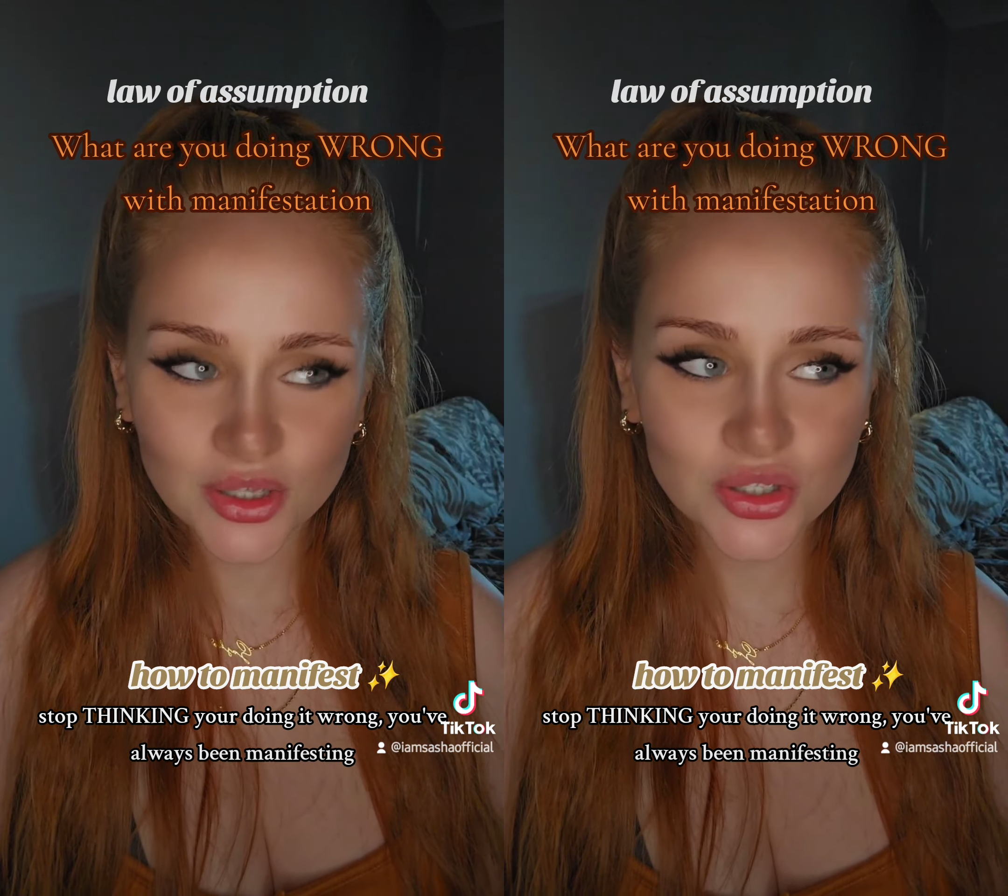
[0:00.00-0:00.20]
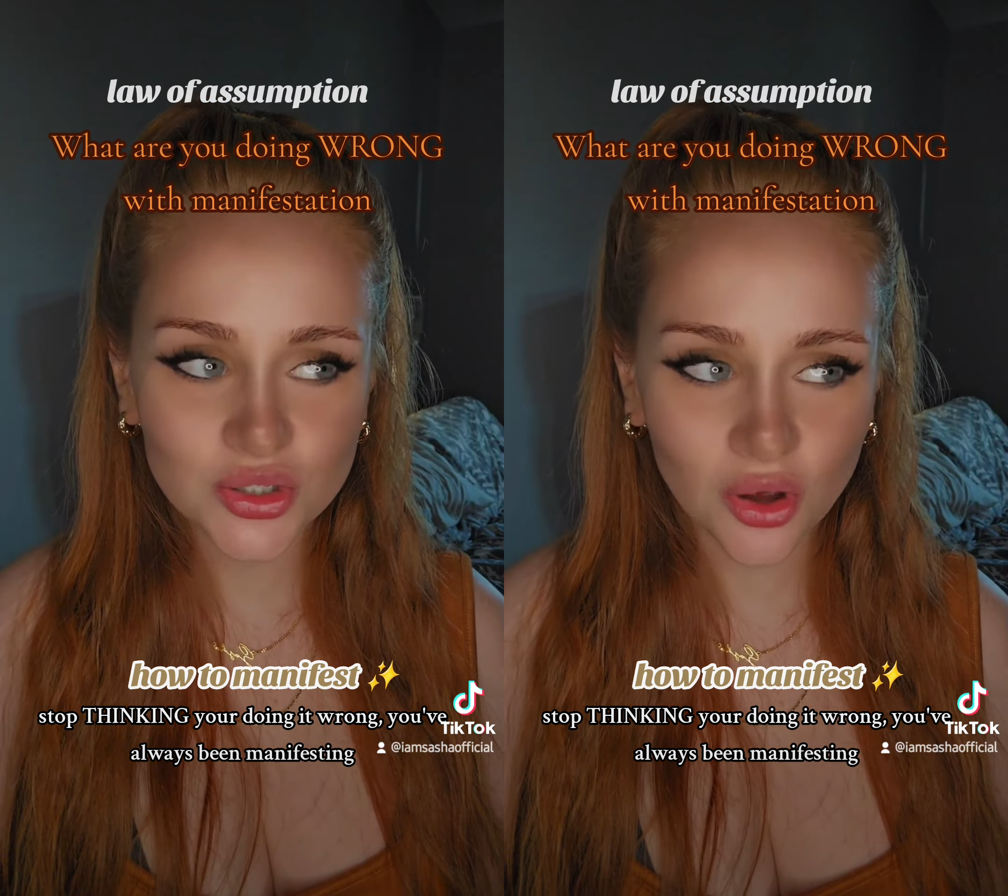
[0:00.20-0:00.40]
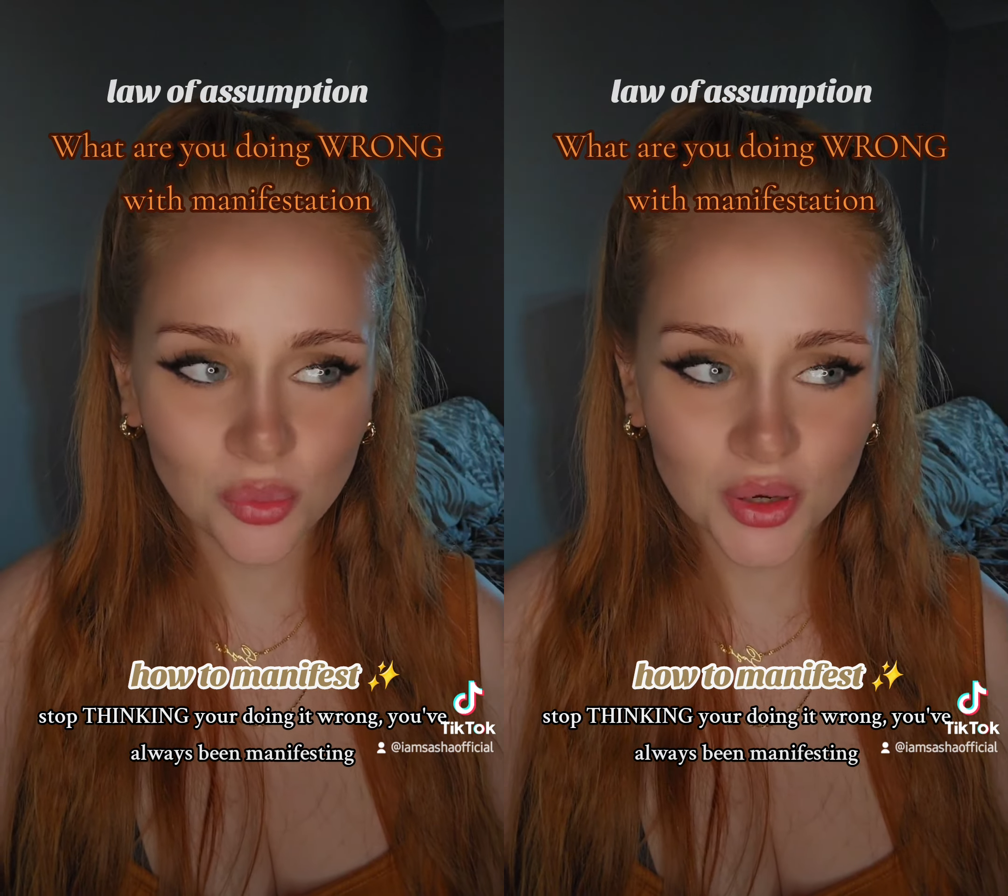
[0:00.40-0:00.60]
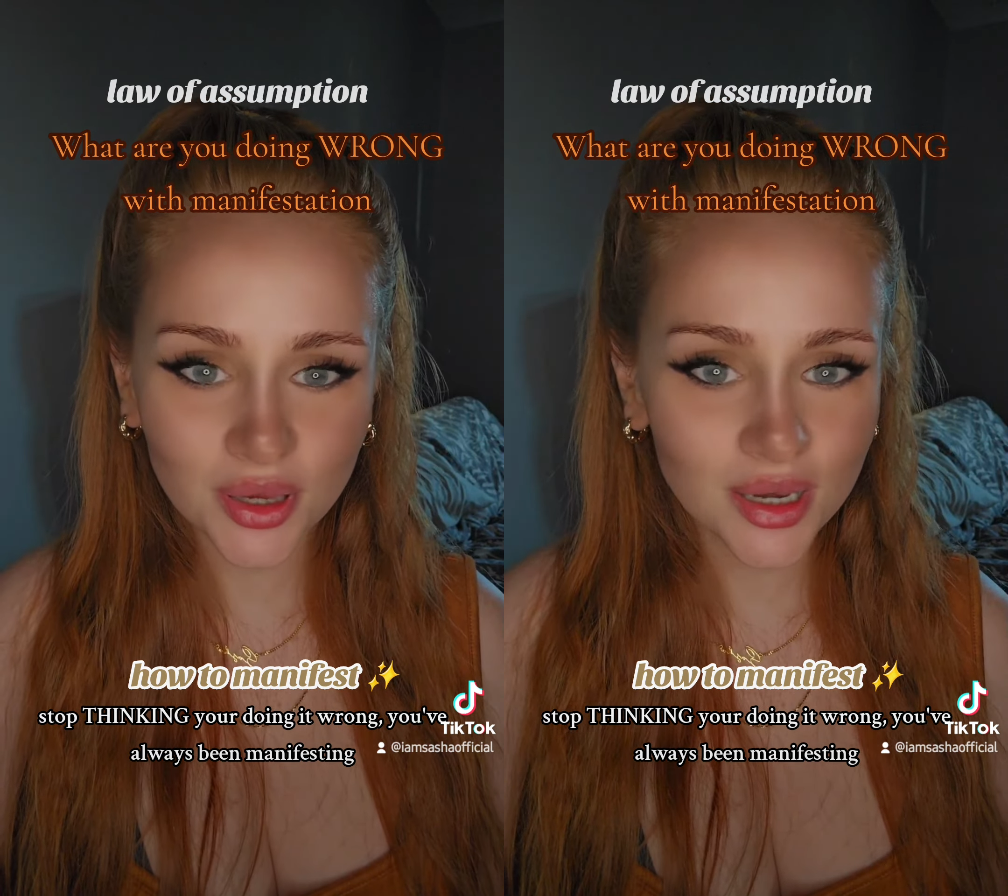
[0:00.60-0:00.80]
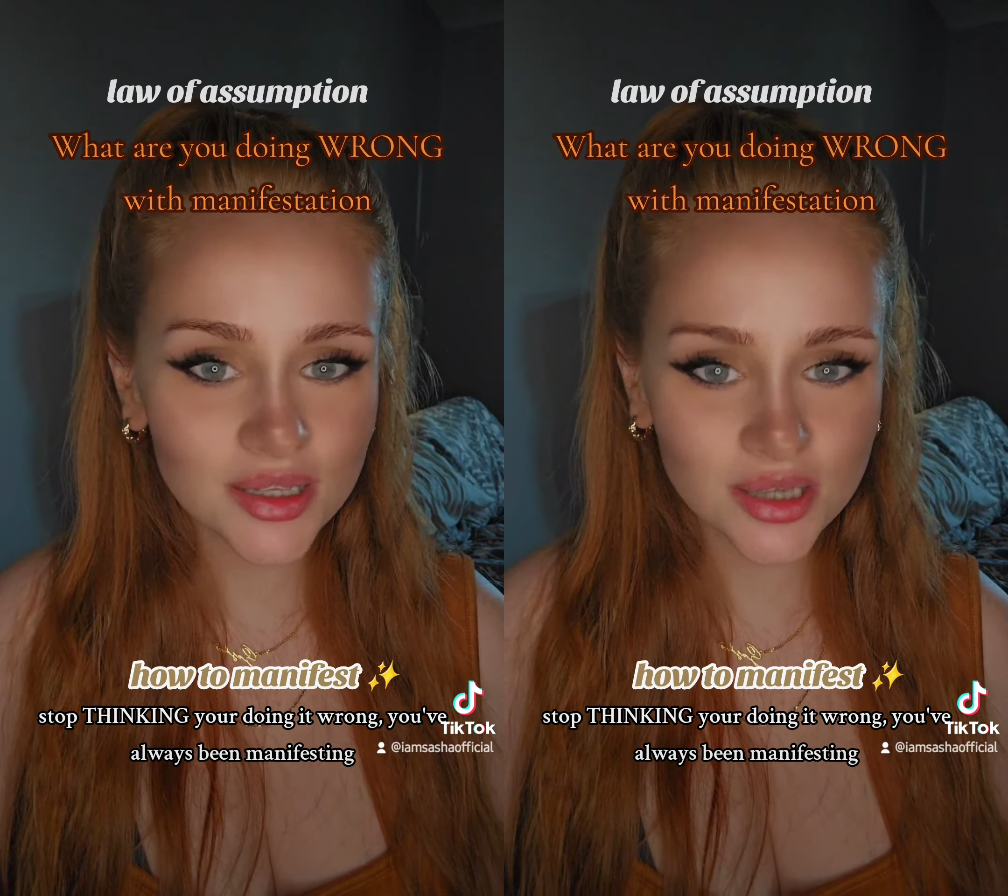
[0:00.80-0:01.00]
Stop
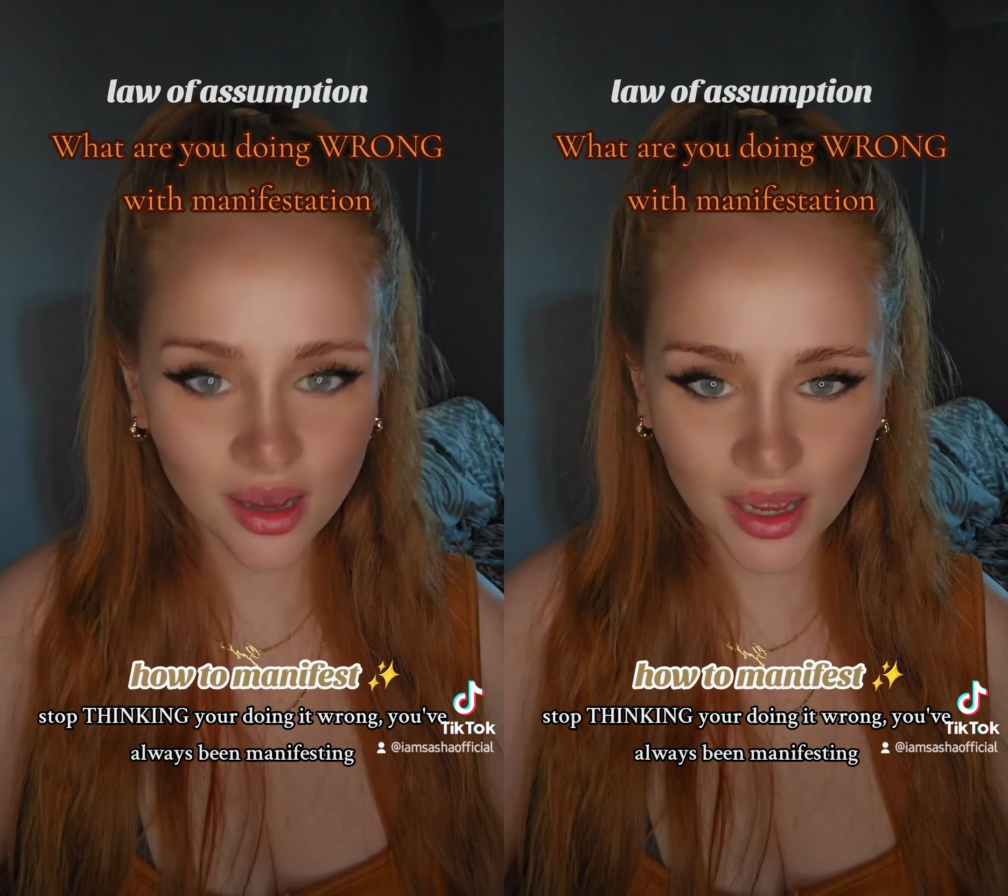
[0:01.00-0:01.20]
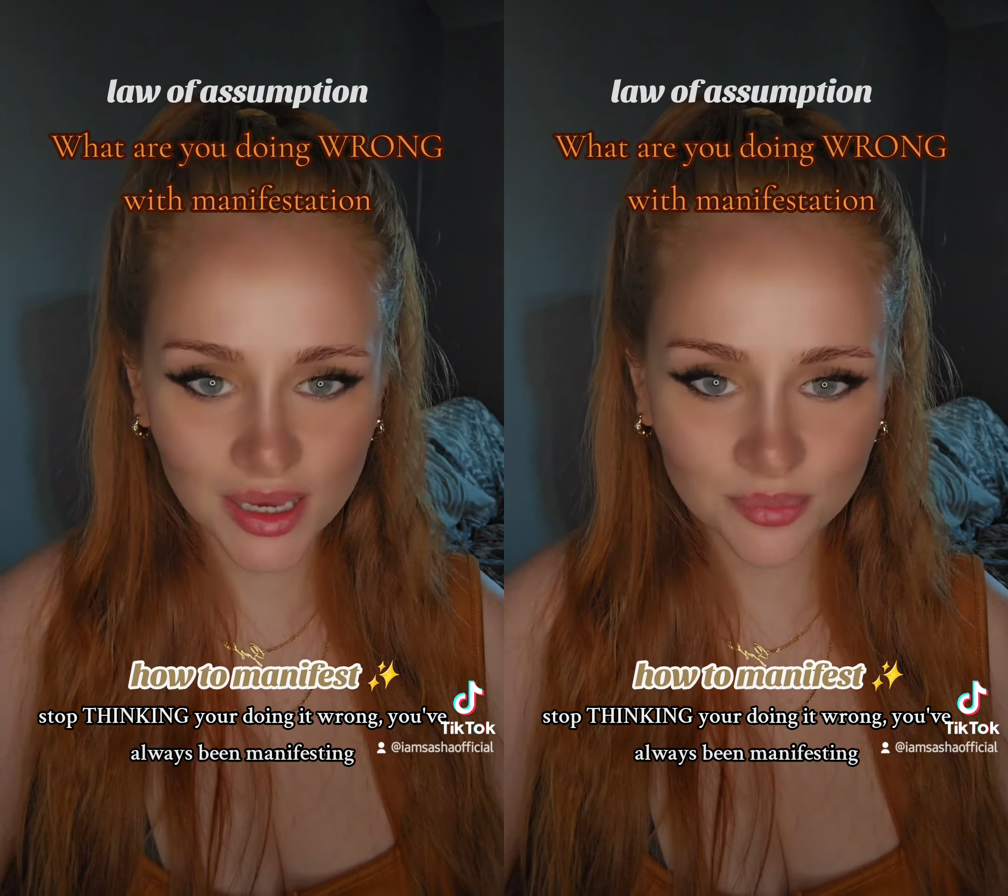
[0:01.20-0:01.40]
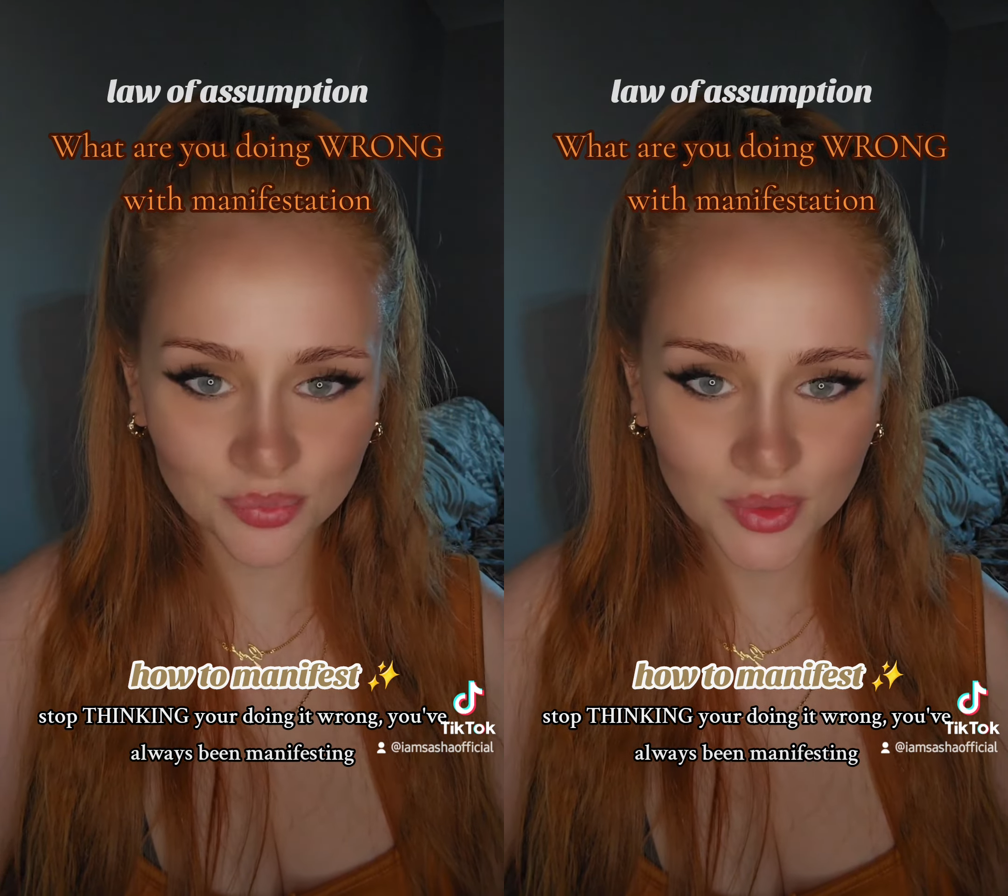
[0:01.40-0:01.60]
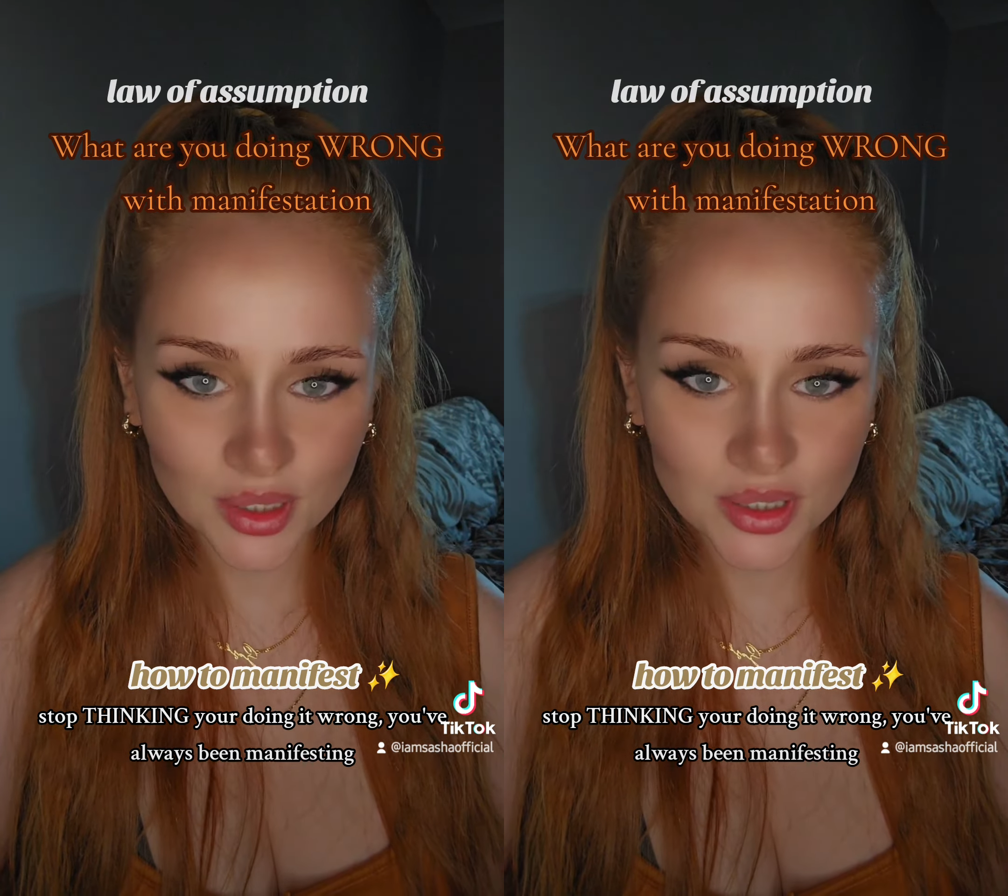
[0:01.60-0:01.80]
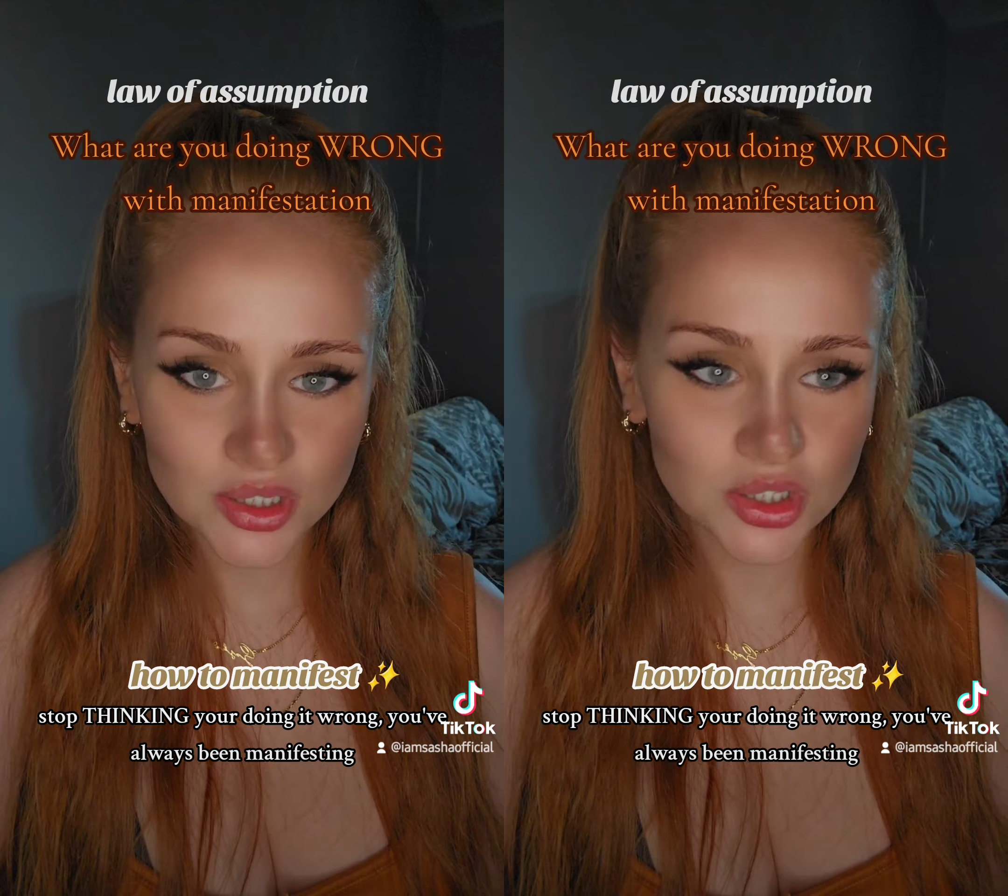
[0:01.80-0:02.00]
looking at time,